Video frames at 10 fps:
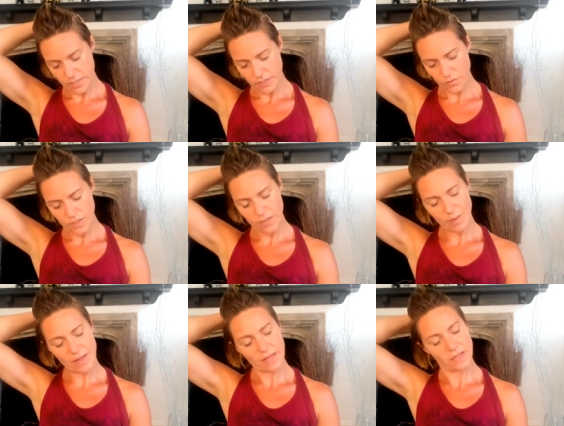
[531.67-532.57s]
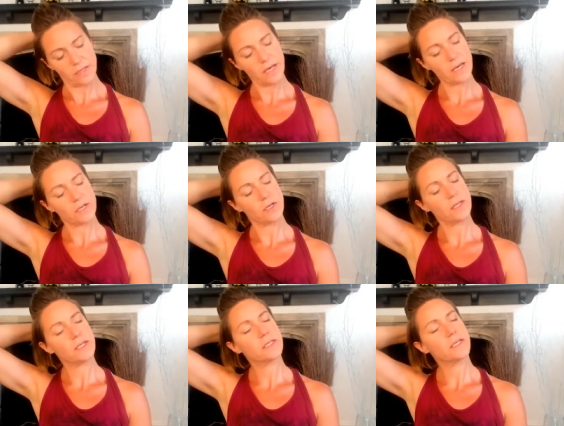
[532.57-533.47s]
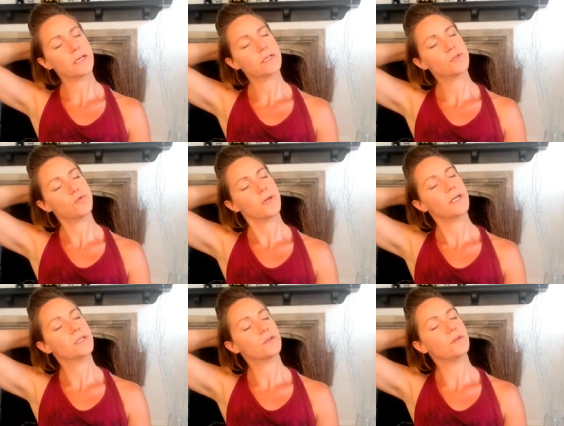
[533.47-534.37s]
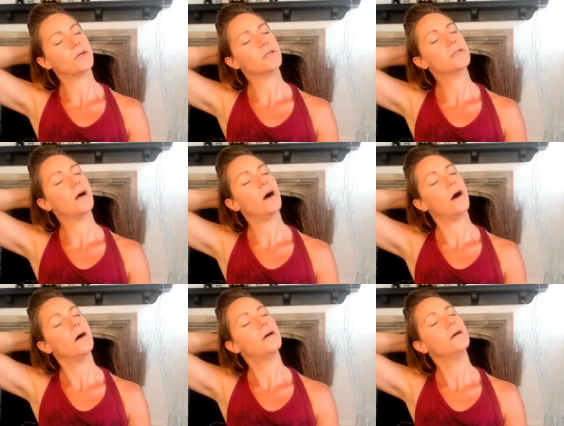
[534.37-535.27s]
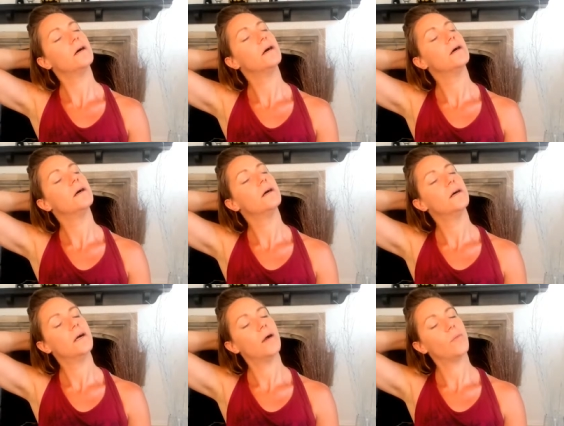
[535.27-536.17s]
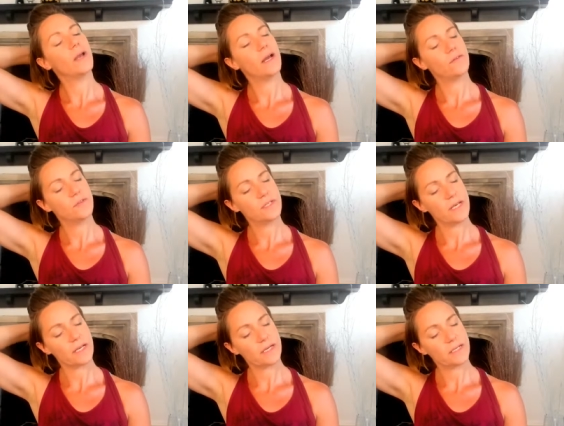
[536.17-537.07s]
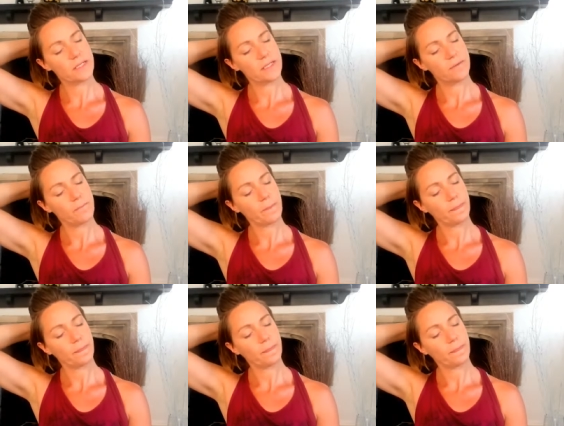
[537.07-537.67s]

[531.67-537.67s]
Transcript: I was thinking about that the other day, actually. There's 6 strings on the guitar, and we have 6